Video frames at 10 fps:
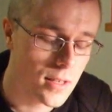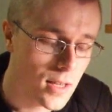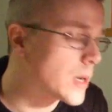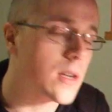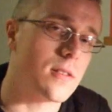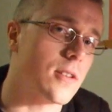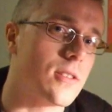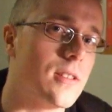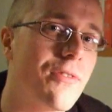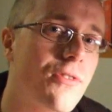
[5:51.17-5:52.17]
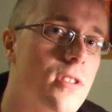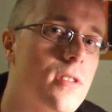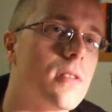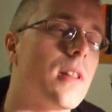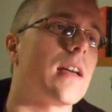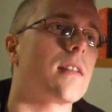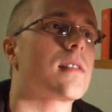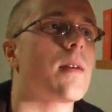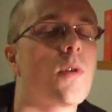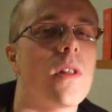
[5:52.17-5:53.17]
Because there's difference. Like,
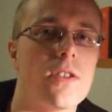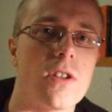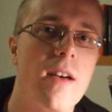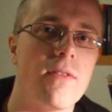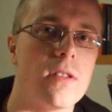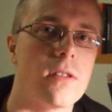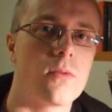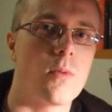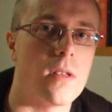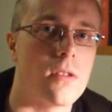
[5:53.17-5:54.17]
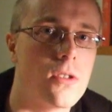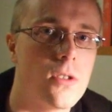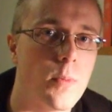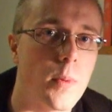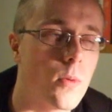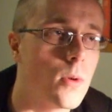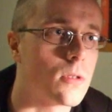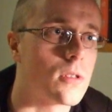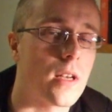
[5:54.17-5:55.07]
some religion have these really stupid rules,